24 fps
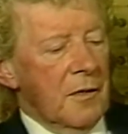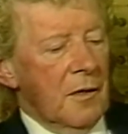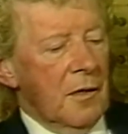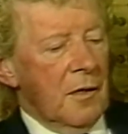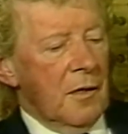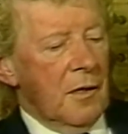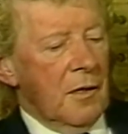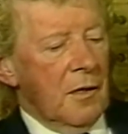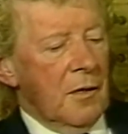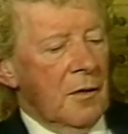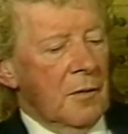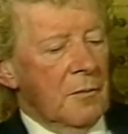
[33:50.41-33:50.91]

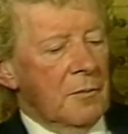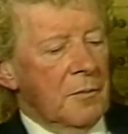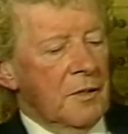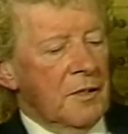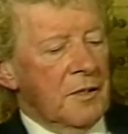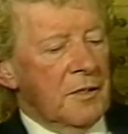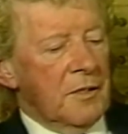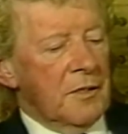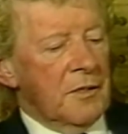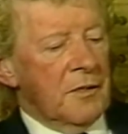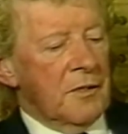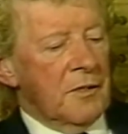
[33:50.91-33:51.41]
but
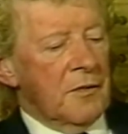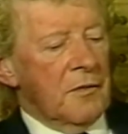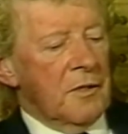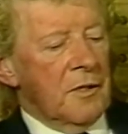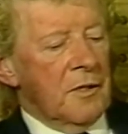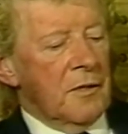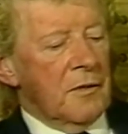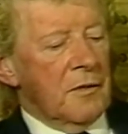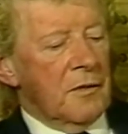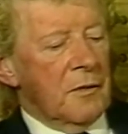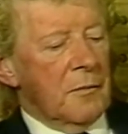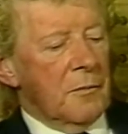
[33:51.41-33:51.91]
it is
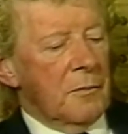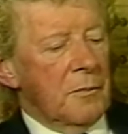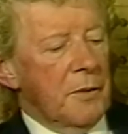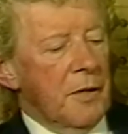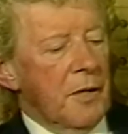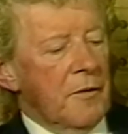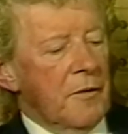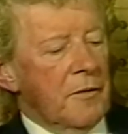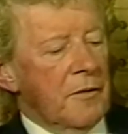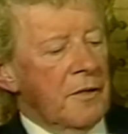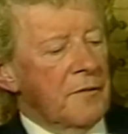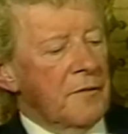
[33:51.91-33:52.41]
only in
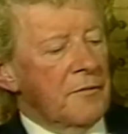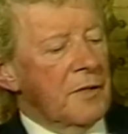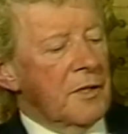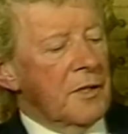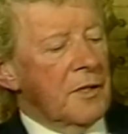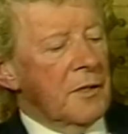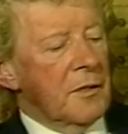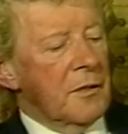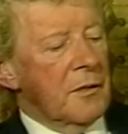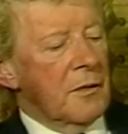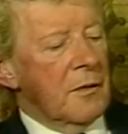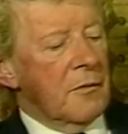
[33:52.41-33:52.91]

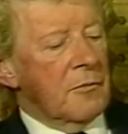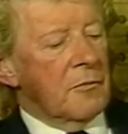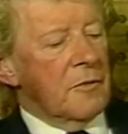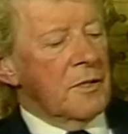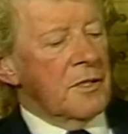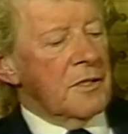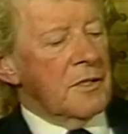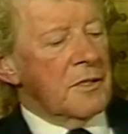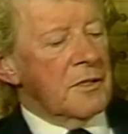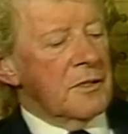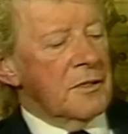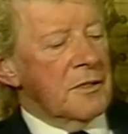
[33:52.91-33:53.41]
comparatively
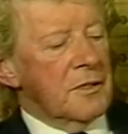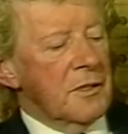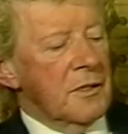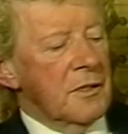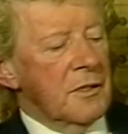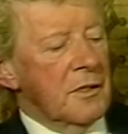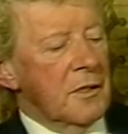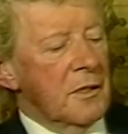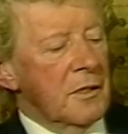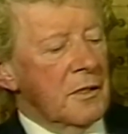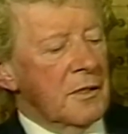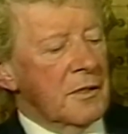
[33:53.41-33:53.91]
recent
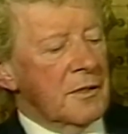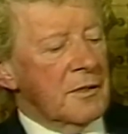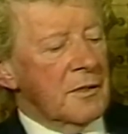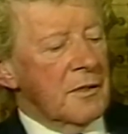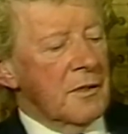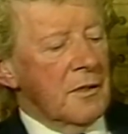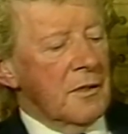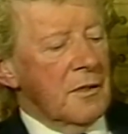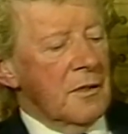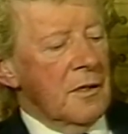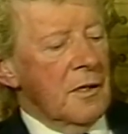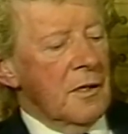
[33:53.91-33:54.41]
years
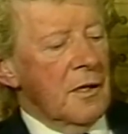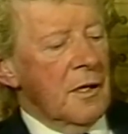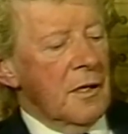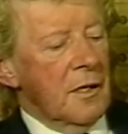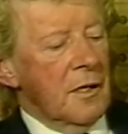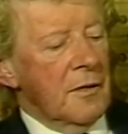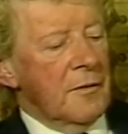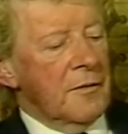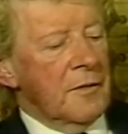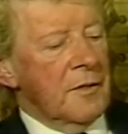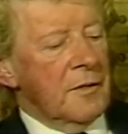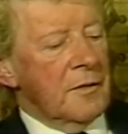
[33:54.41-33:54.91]

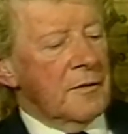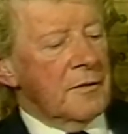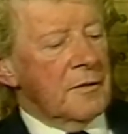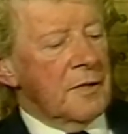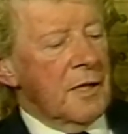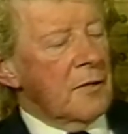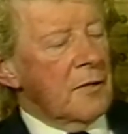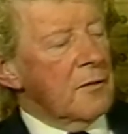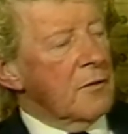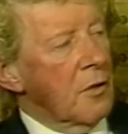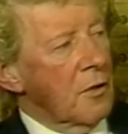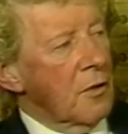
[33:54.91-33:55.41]
that
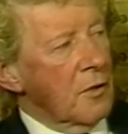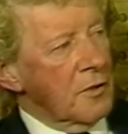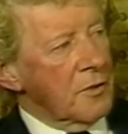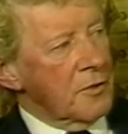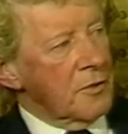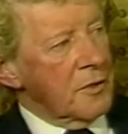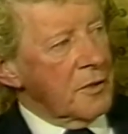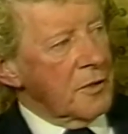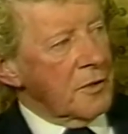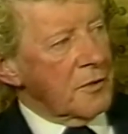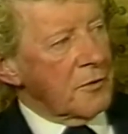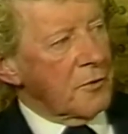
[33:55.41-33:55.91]

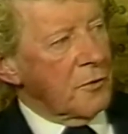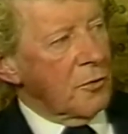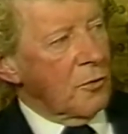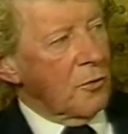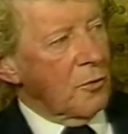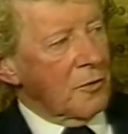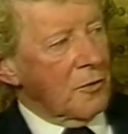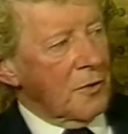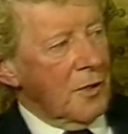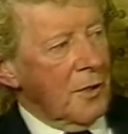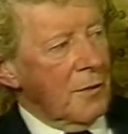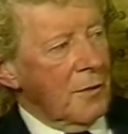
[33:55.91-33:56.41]
technology has
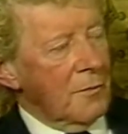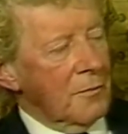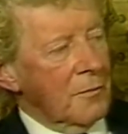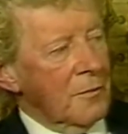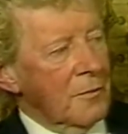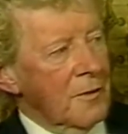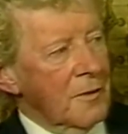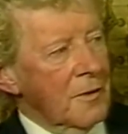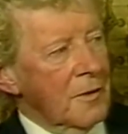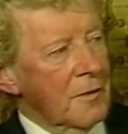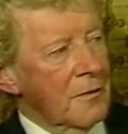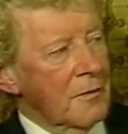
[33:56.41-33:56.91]
caught up
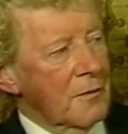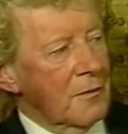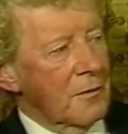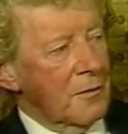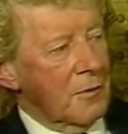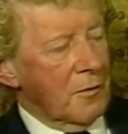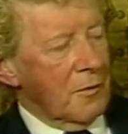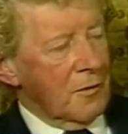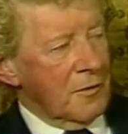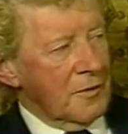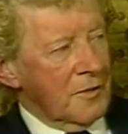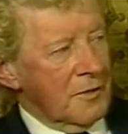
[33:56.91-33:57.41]
with the
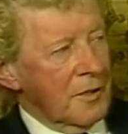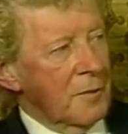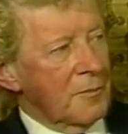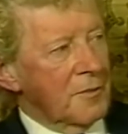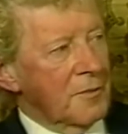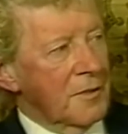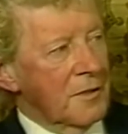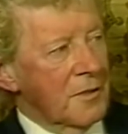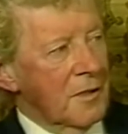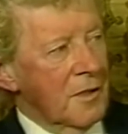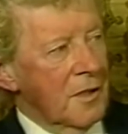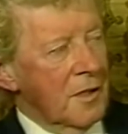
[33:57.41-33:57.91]

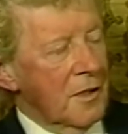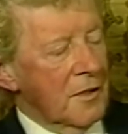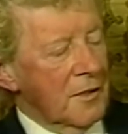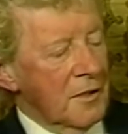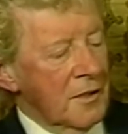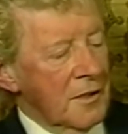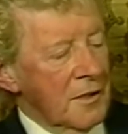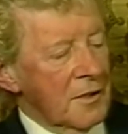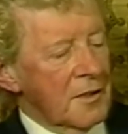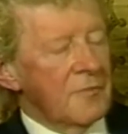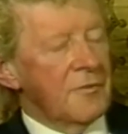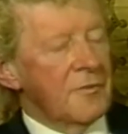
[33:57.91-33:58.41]
concepts and the
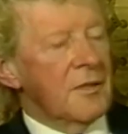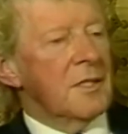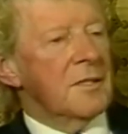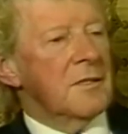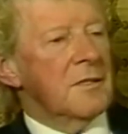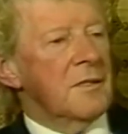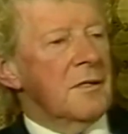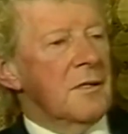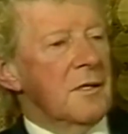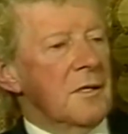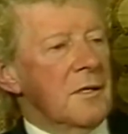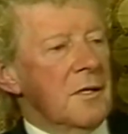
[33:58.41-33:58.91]
ideas of this,